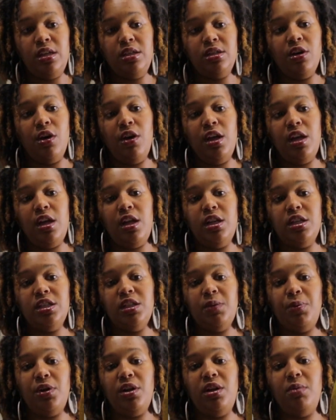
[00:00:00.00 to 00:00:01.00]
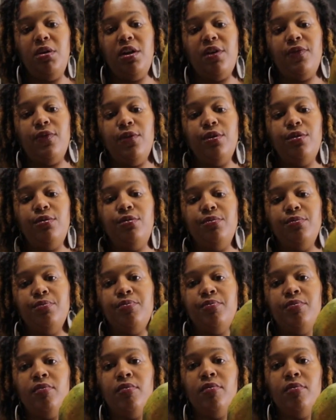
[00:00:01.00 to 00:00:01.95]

So it is a pretty big fruit.